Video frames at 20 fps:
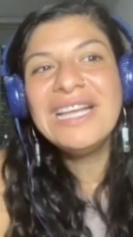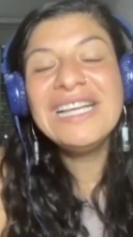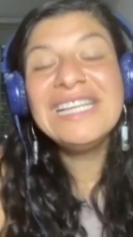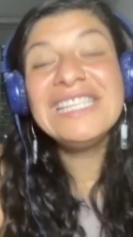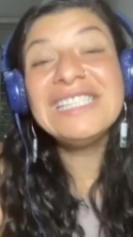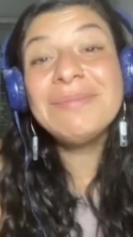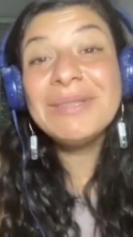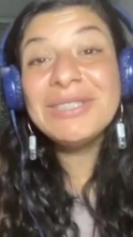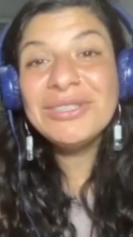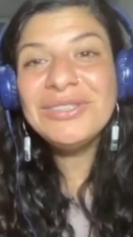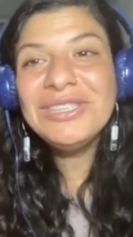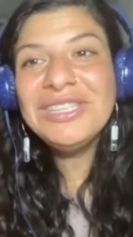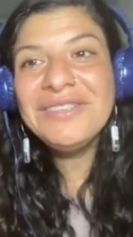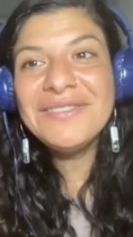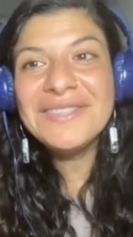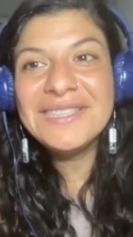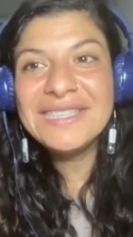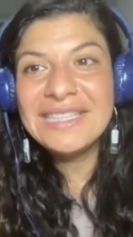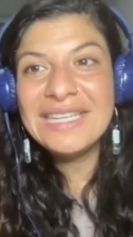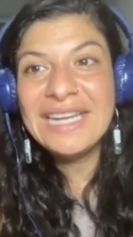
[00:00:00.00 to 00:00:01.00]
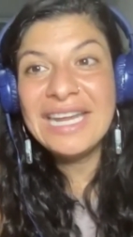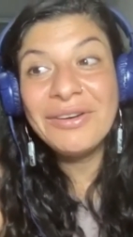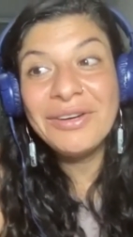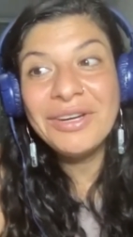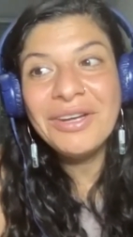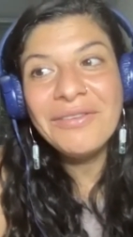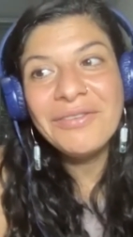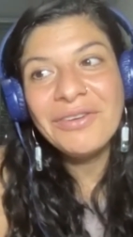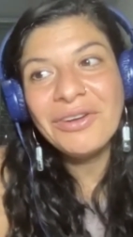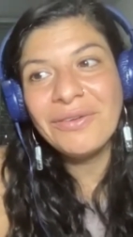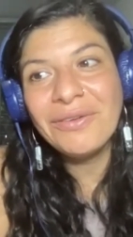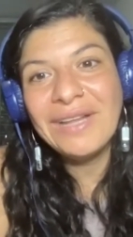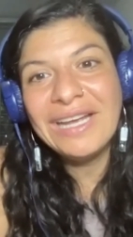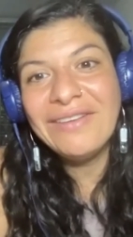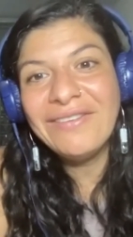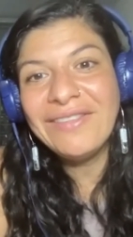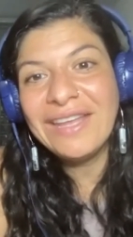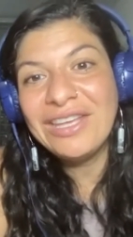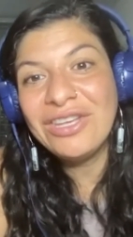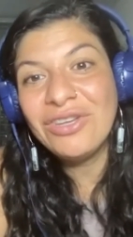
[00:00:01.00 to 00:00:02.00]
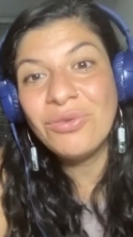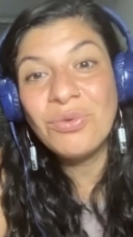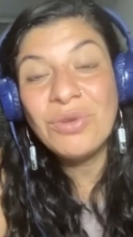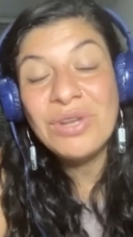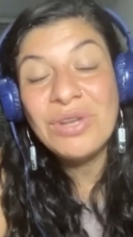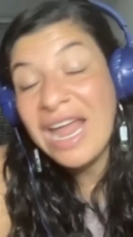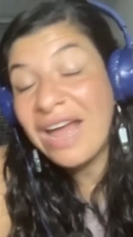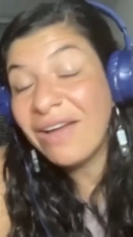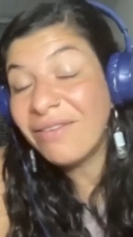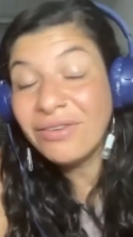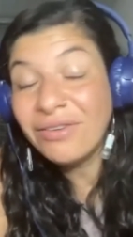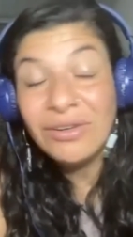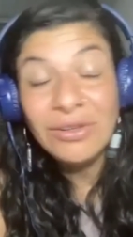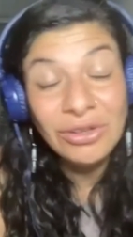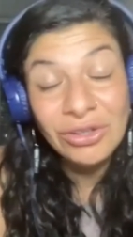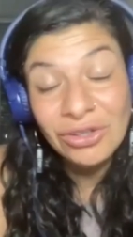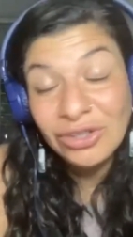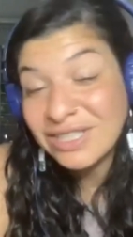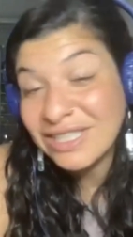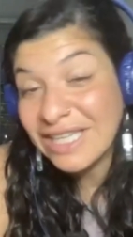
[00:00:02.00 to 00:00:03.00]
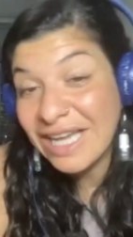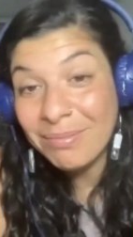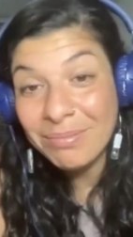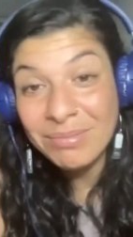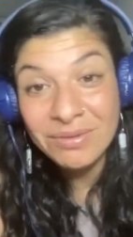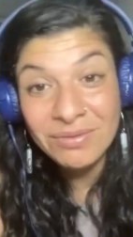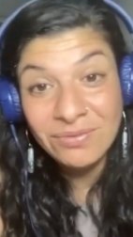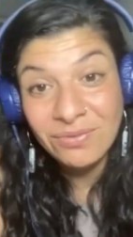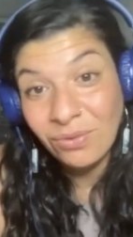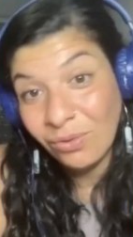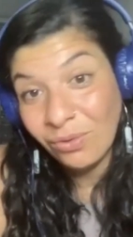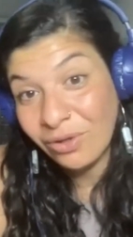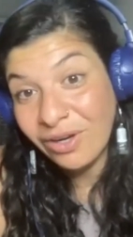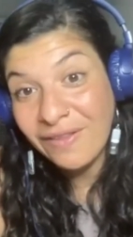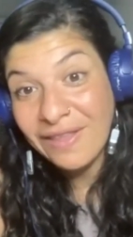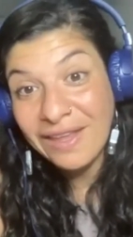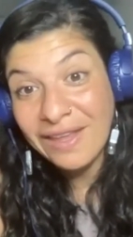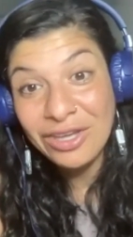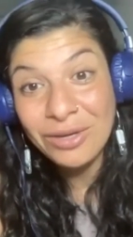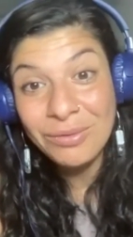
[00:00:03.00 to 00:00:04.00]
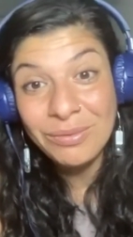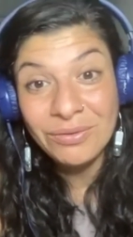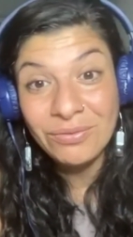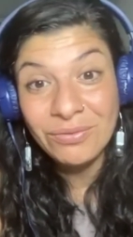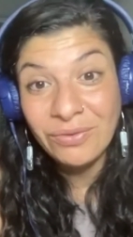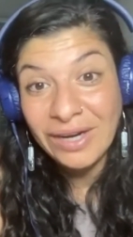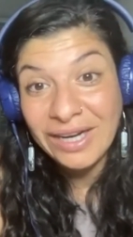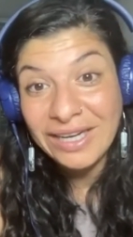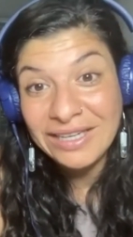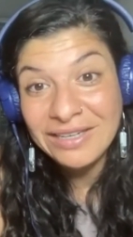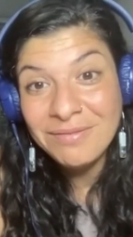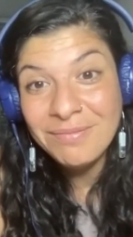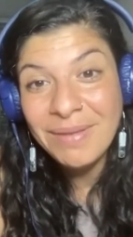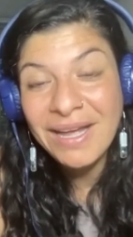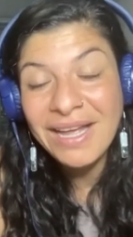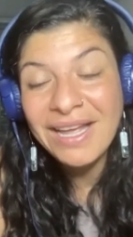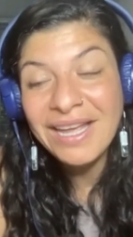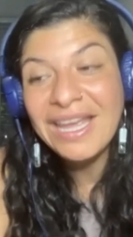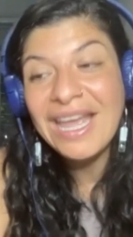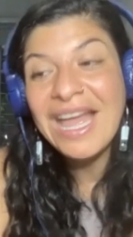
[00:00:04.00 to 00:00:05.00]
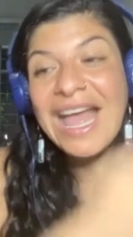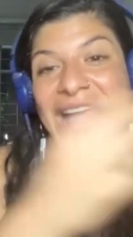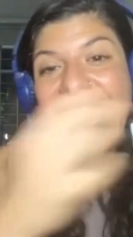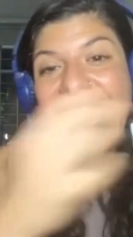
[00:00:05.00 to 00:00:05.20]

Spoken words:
especially if it's an area of your life that you never looked at before, that you were frightened by,